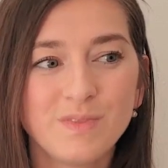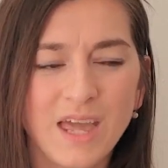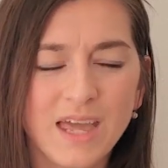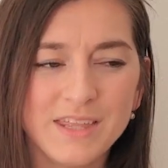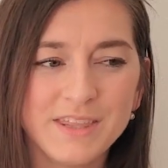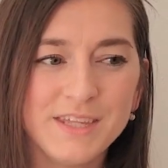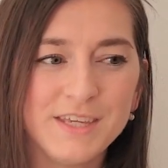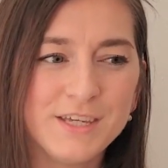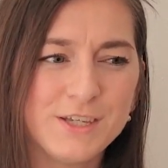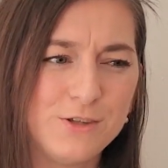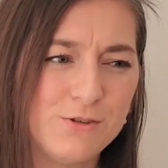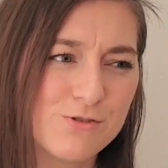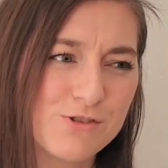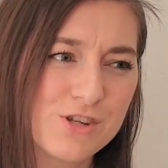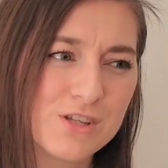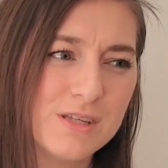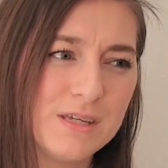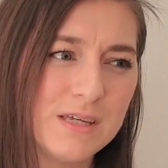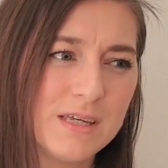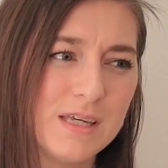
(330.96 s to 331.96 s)
I think
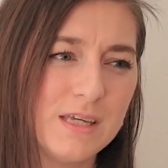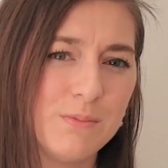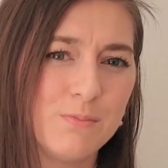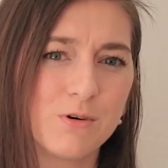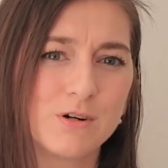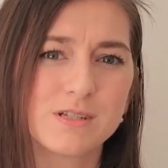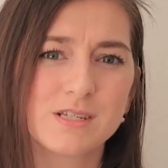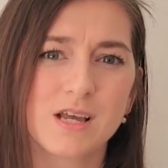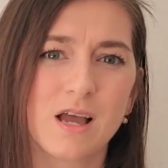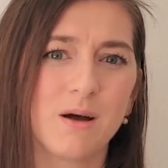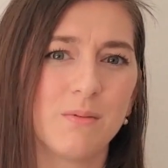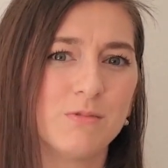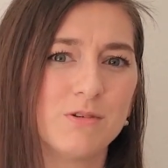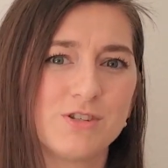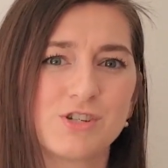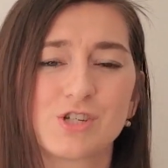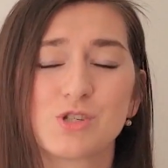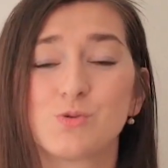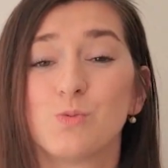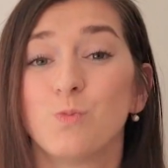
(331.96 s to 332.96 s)
usually keyboards come with
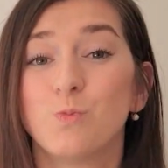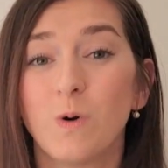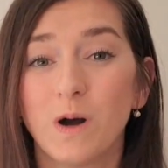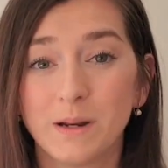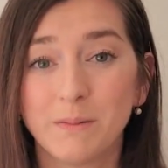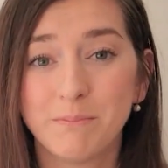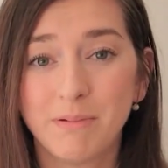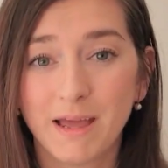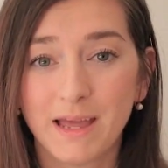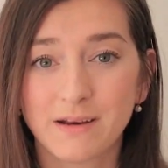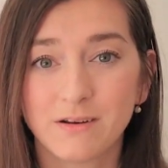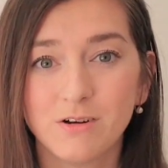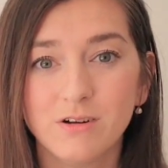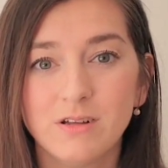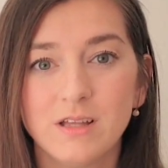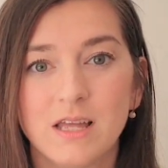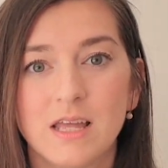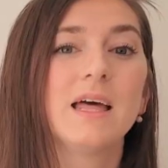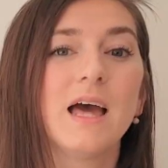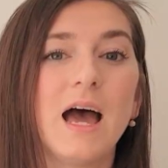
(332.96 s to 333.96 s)
just 1
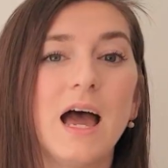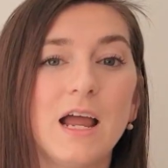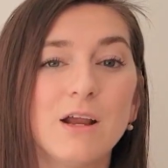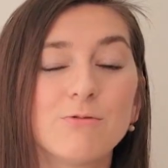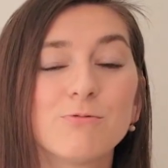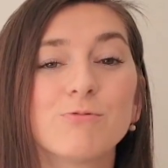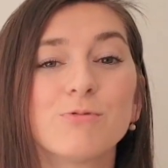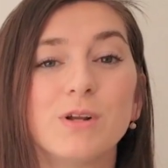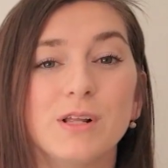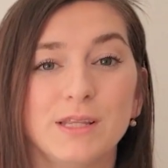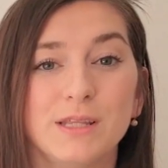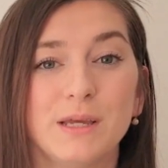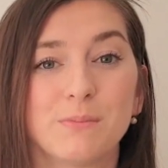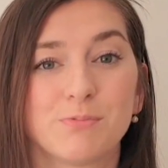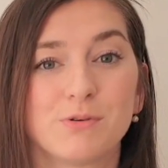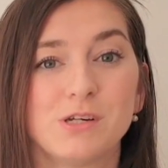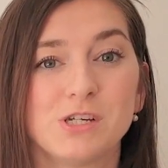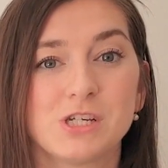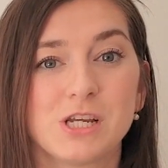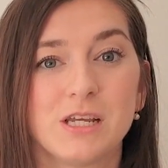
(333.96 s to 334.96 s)
pedal. I really
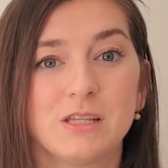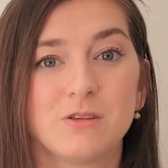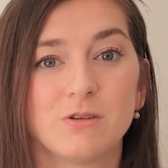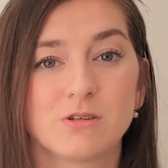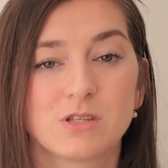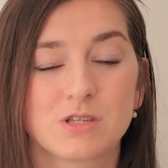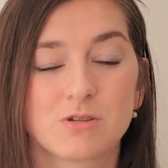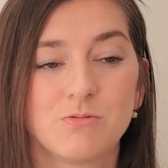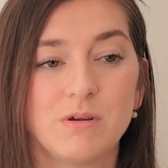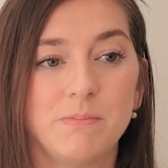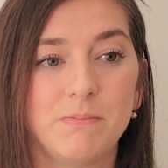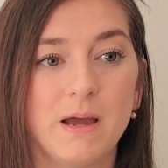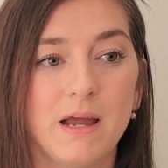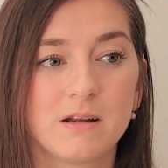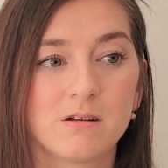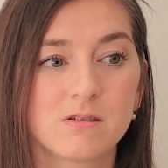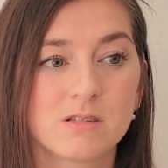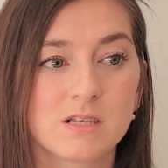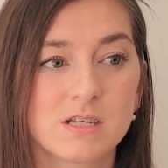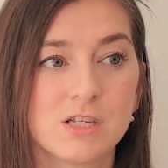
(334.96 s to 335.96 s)
appreciate those 3
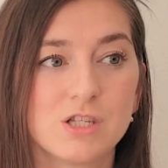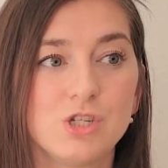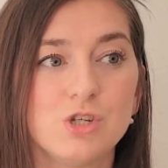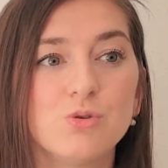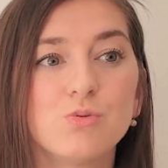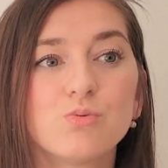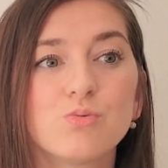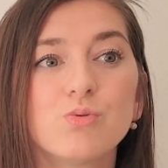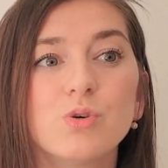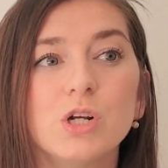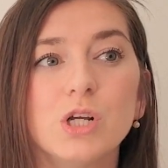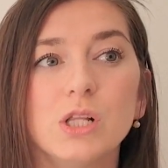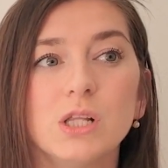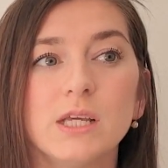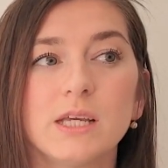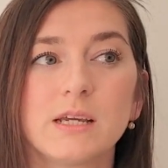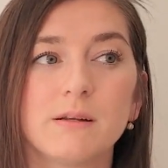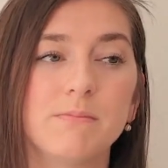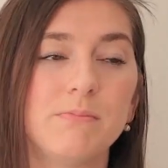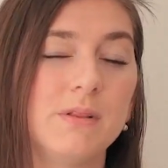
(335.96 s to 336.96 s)
pedals because you
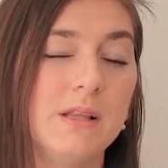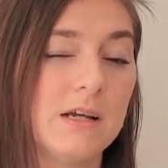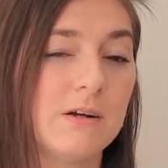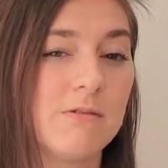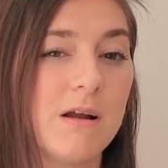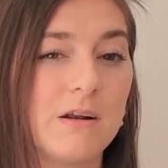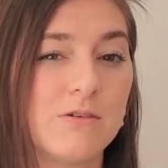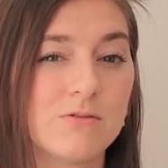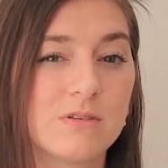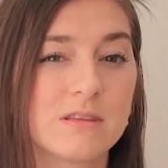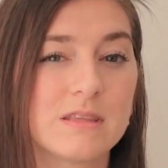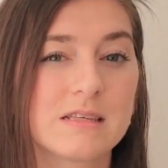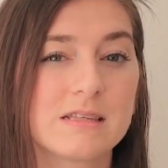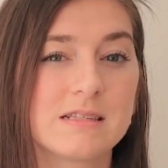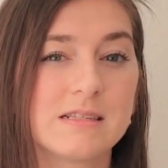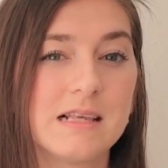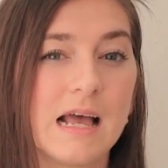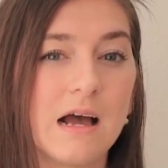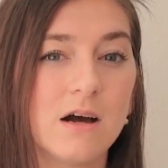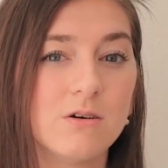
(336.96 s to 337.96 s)
really can play around with the
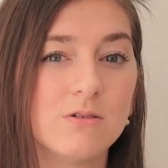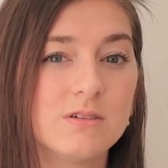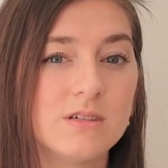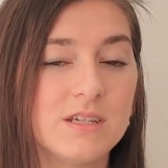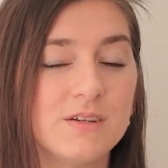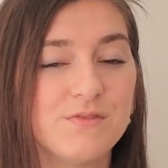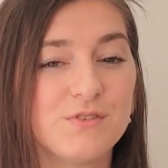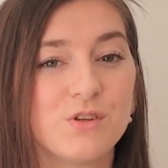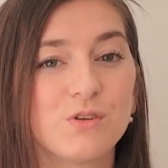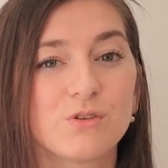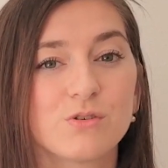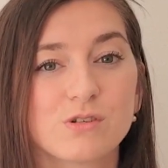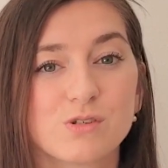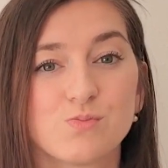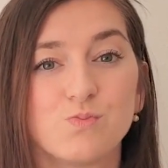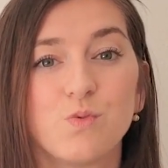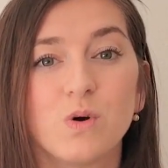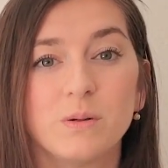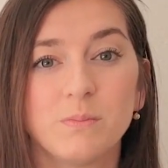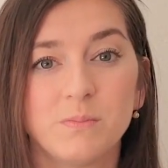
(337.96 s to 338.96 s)
sound, even though
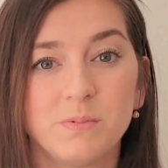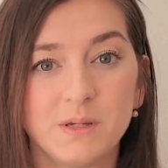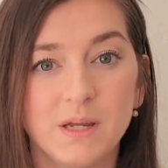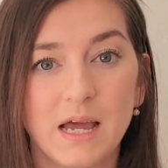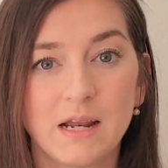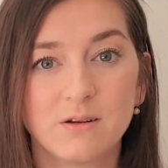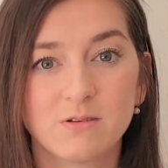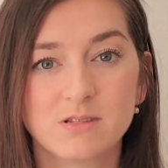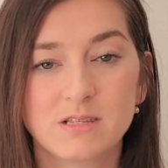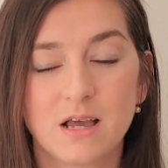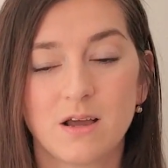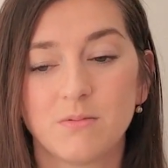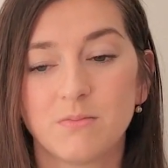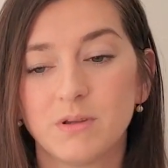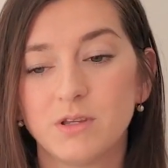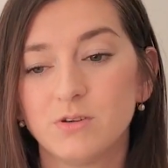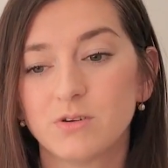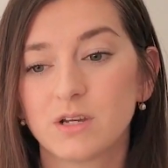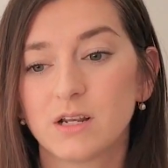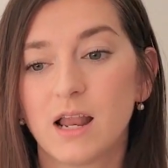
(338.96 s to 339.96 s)
there's 1 piano sound,
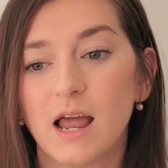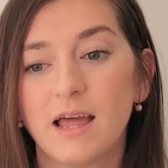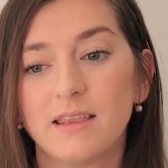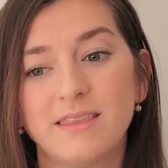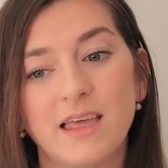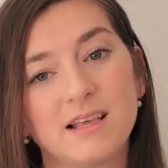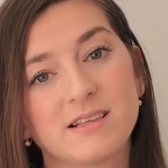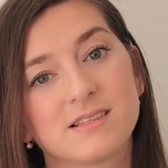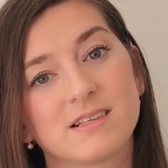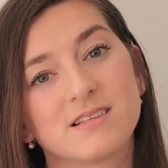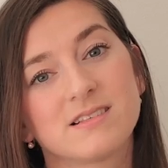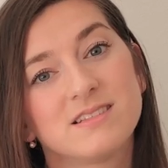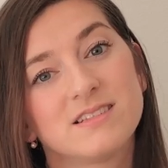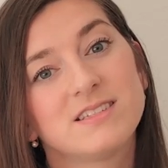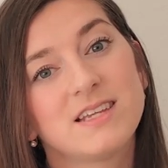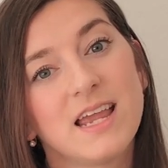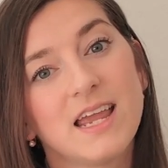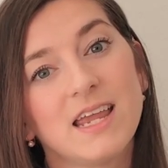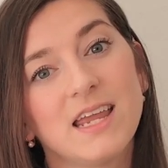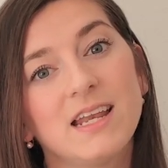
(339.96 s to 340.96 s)
but you can add that
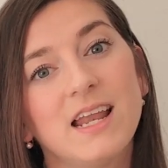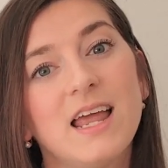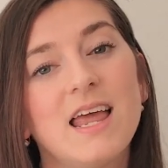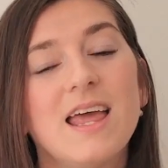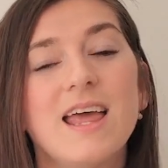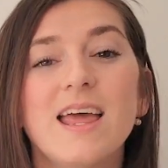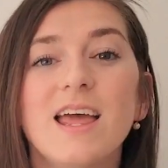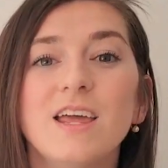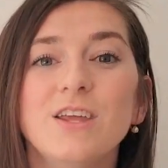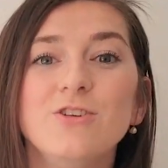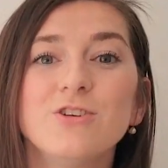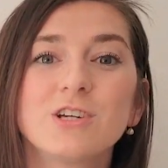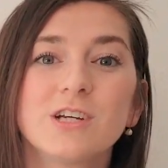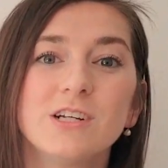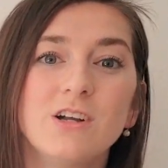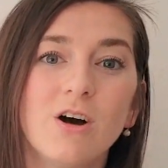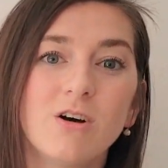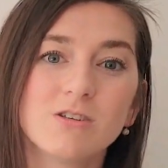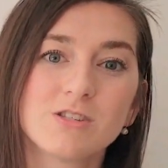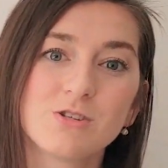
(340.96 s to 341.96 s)
sustain. You
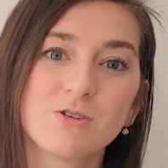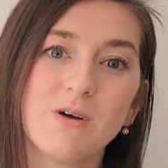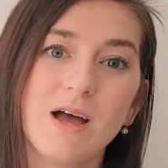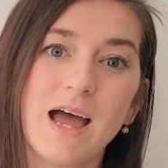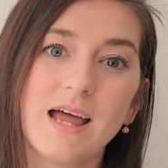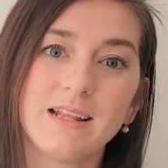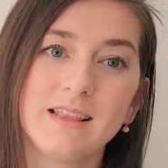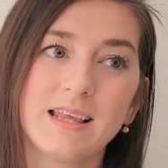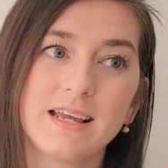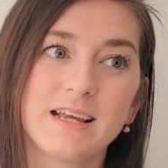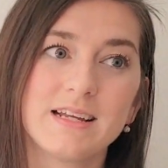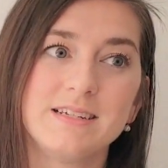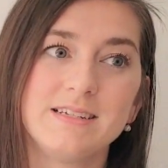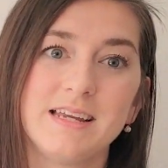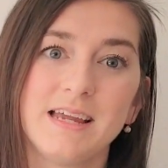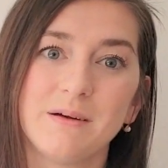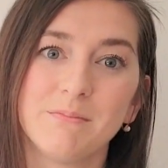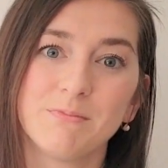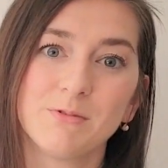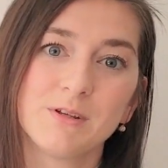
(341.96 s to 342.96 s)
can also add like a
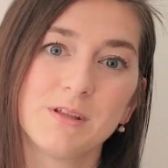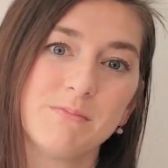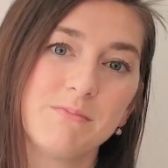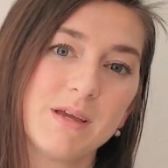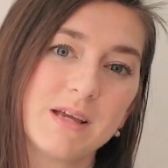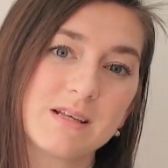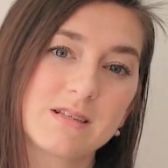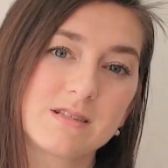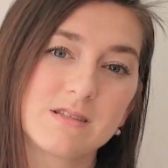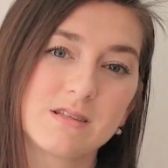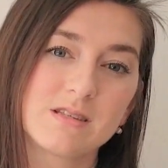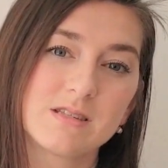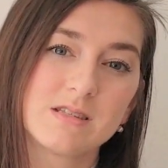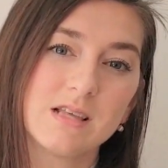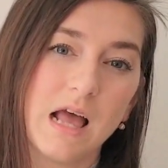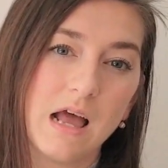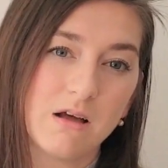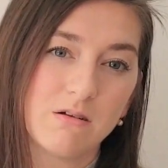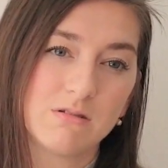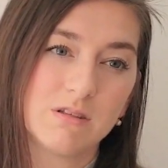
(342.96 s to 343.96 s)
damper that makes the
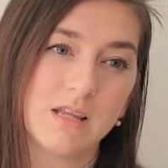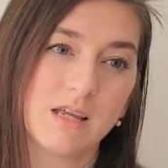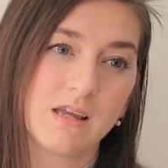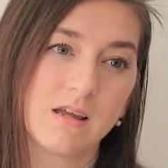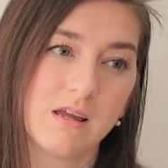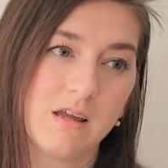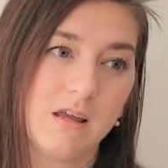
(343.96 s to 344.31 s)
sound like